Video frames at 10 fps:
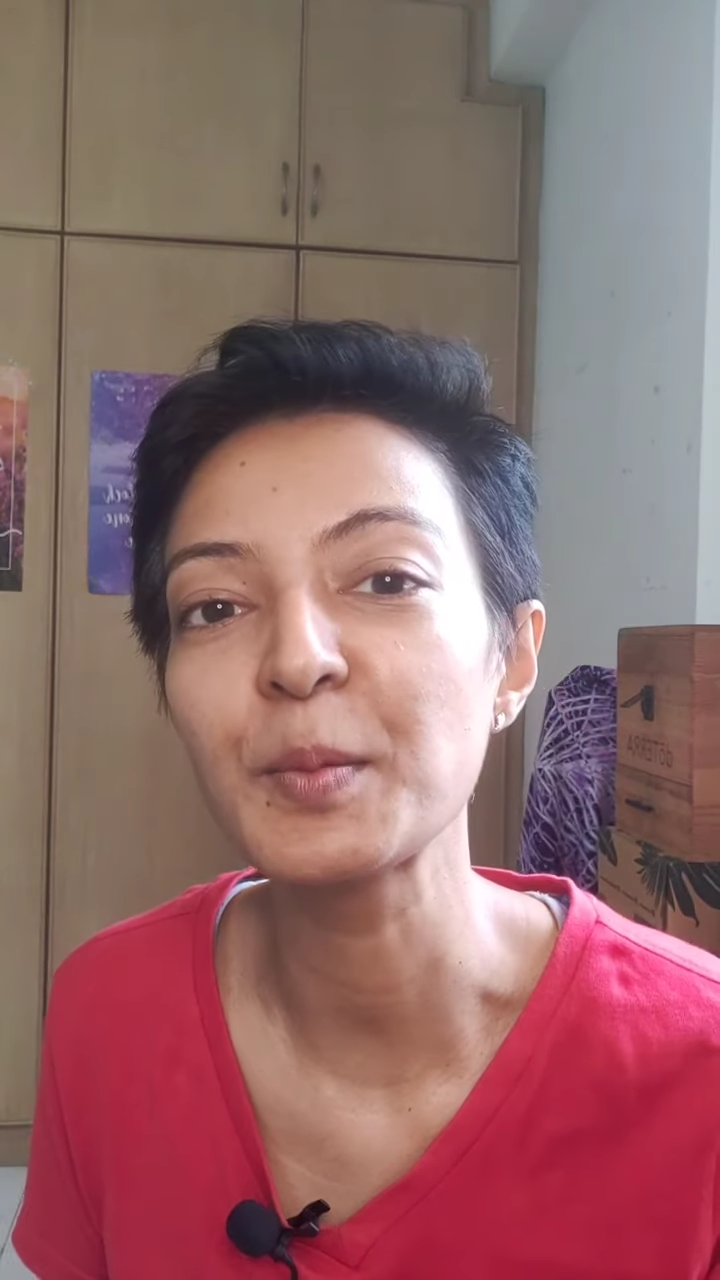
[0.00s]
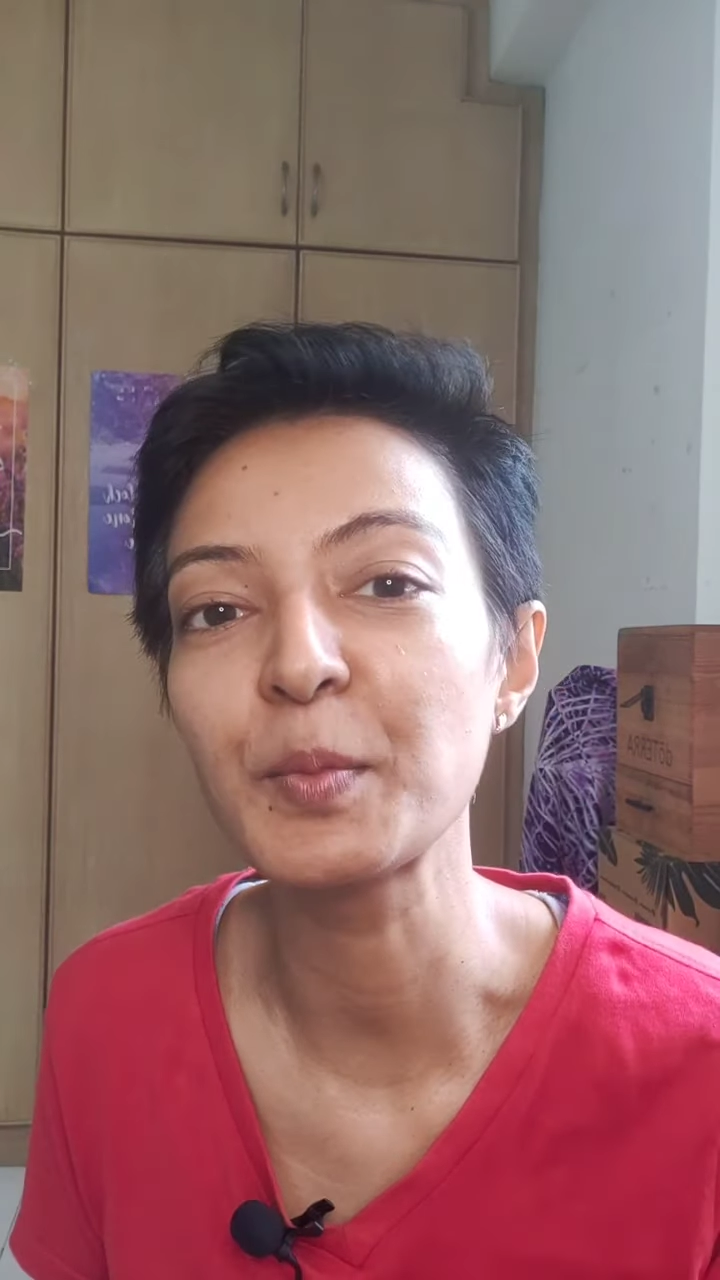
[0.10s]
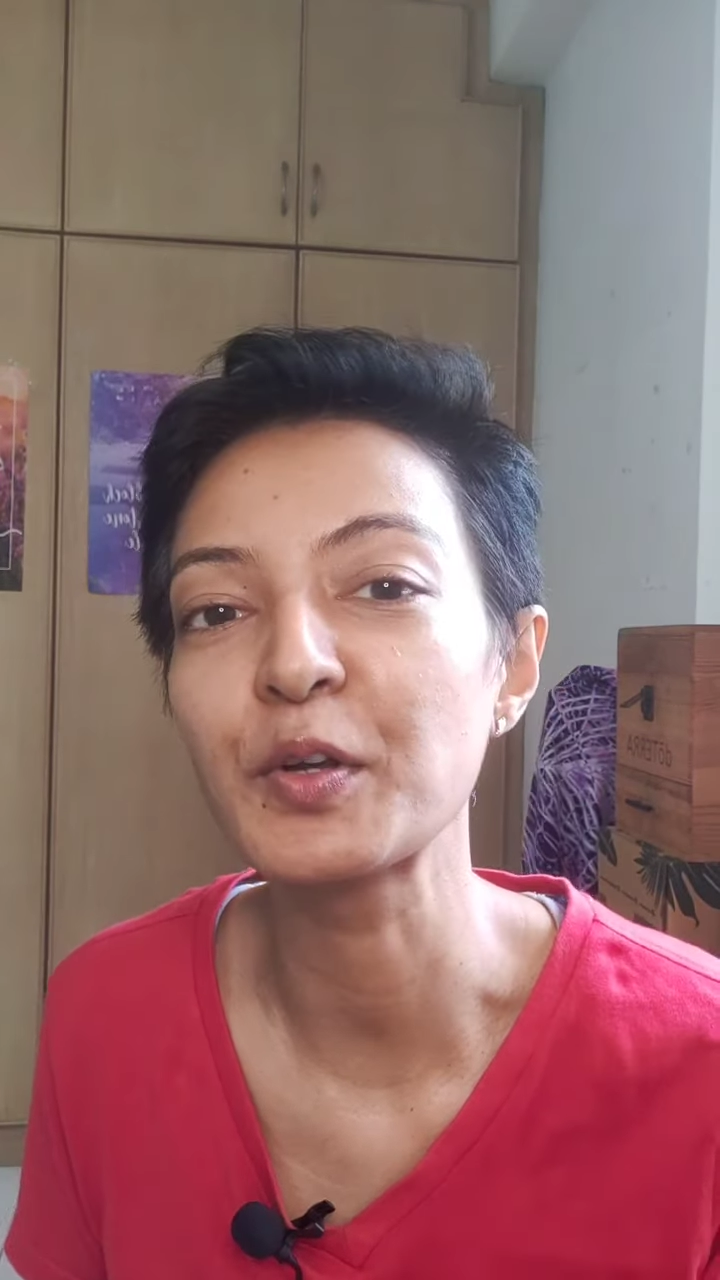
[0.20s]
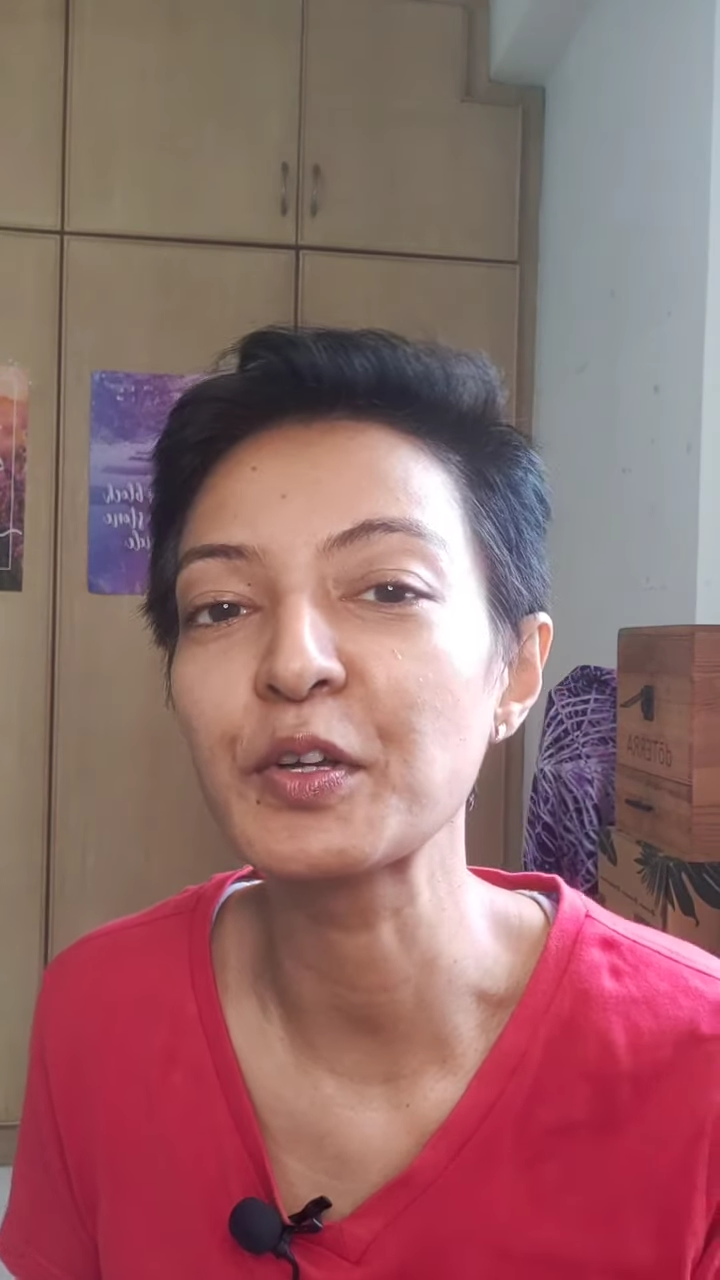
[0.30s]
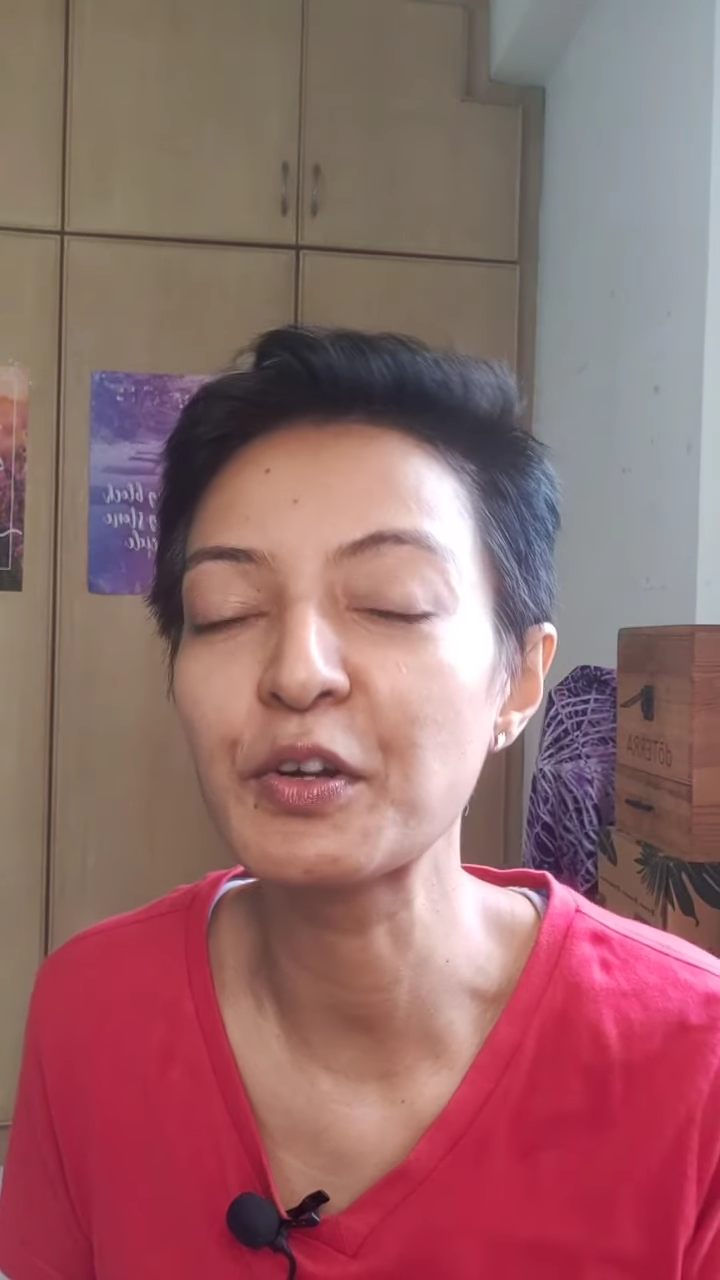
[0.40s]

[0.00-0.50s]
about